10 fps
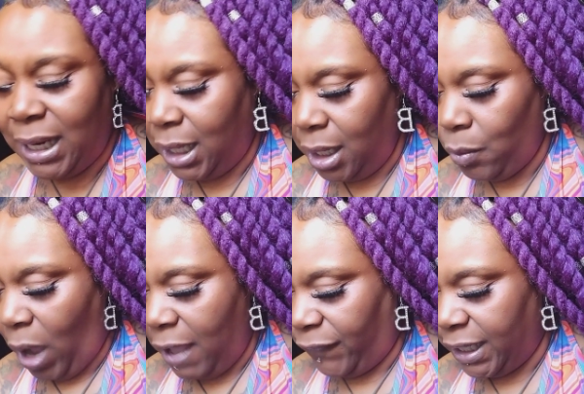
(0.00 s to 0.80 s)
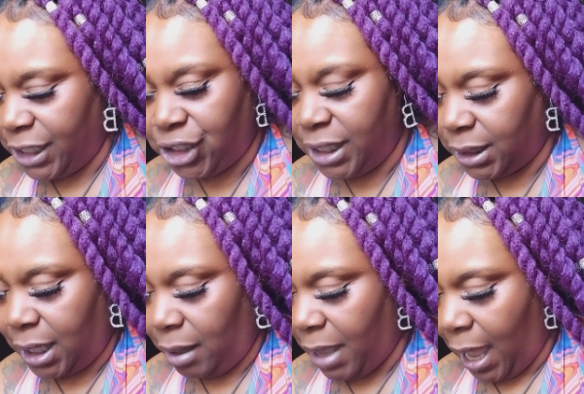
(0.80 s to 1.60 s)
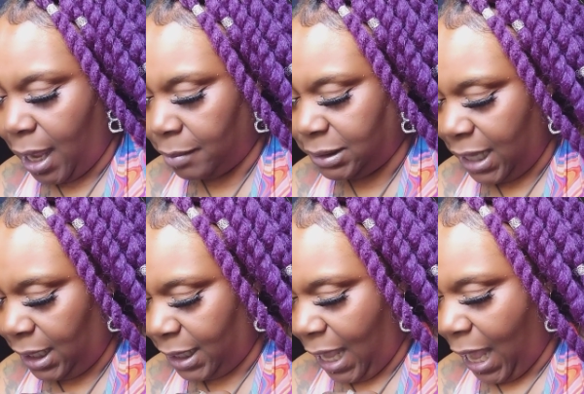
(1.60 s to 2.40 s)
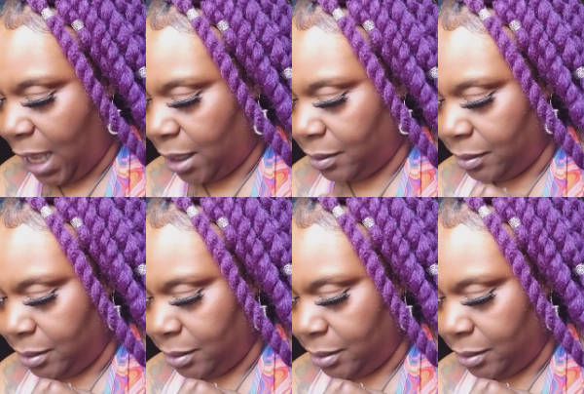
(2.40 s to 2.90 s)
couldn't wait for this shit to come out. I'm telling y'all.